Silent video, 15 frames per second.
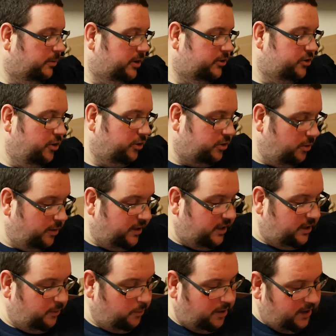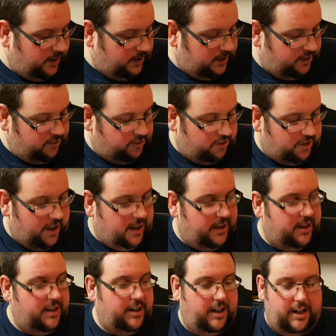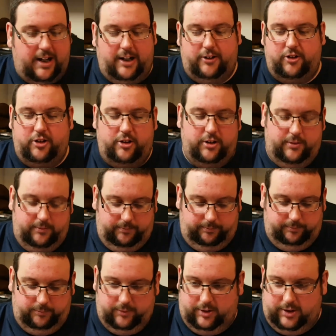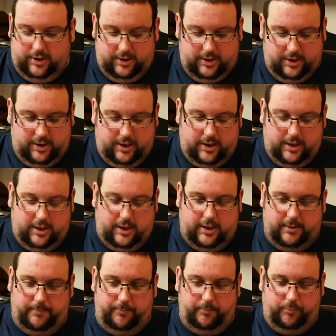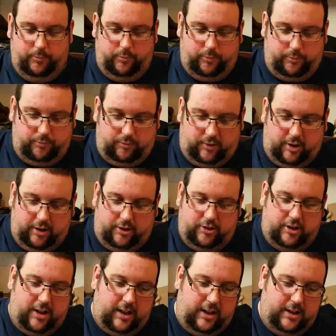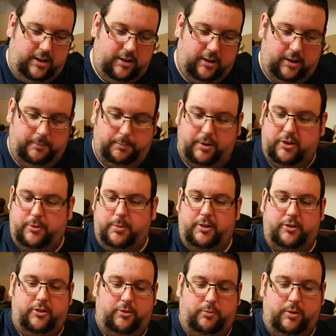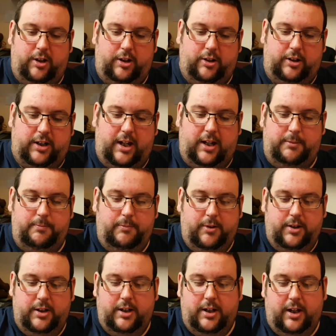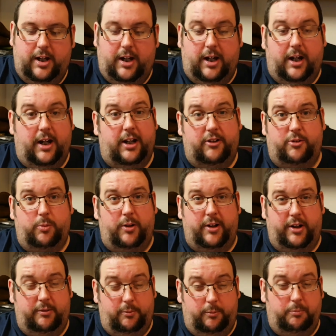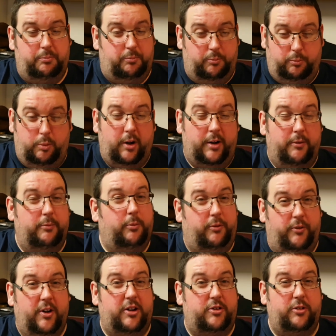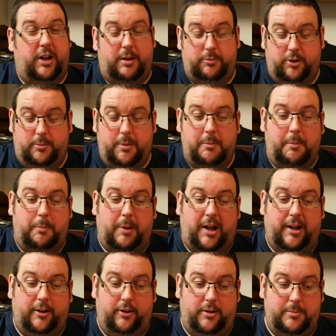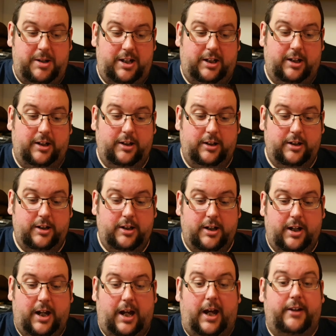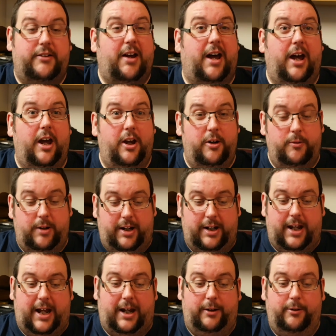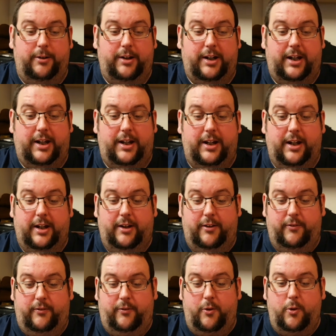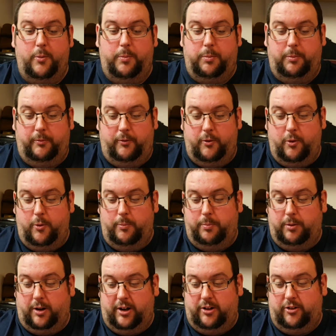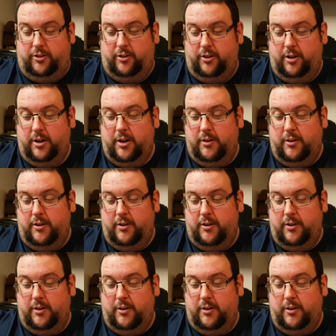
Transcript: but it's not going anywhere. It is staying in the collection. Like I say, Prince of Persia is a really good game. It's one of the first games I remember playing on the Amiga, and to own it now in the full price